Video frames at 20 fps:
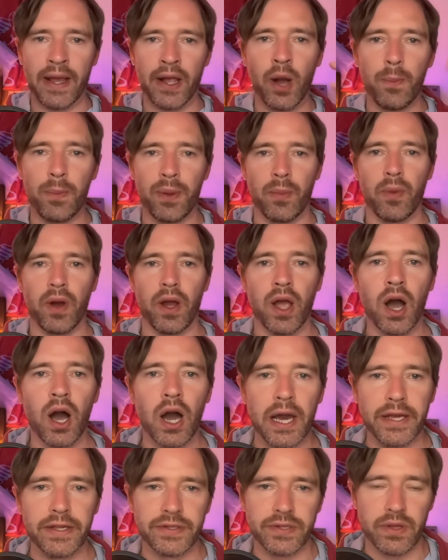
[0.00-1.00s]
up in my
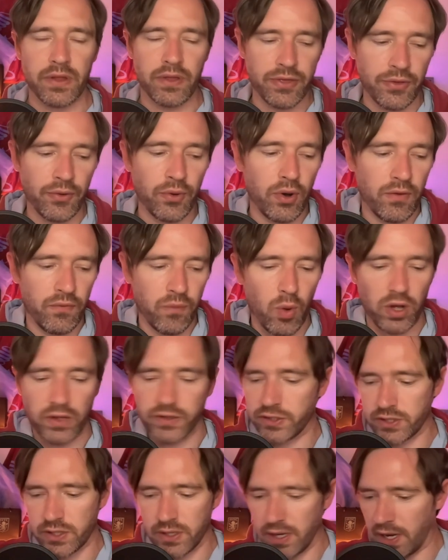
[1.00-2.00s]
eyes at the thought of what
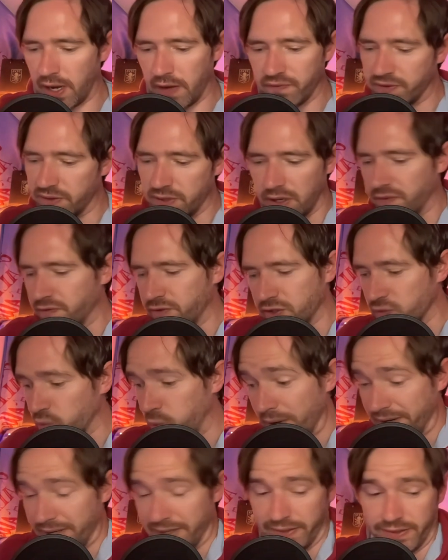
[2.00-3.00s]
I've just
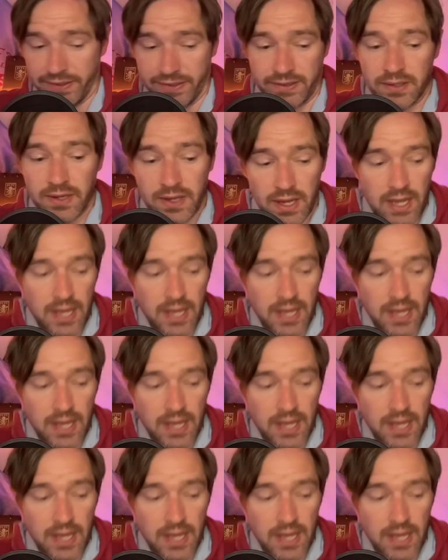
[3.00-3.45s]
witnessed.